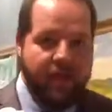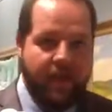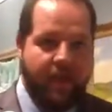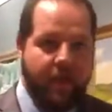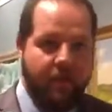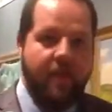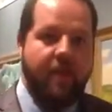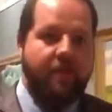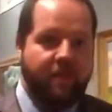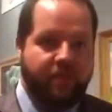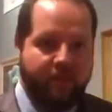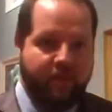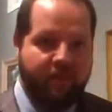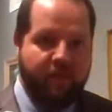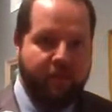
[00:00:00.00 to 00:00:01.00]
here in this
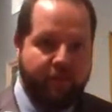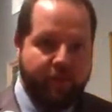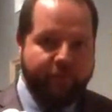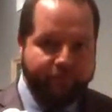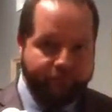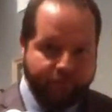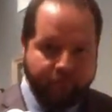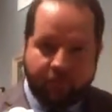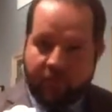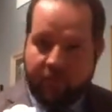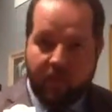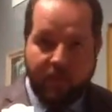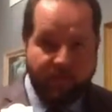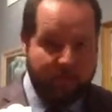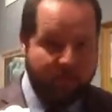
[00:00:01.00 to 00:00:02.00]
exhibit.
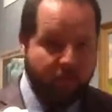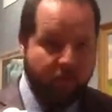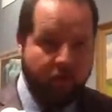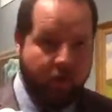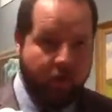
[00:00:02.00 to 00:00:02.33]
That's going to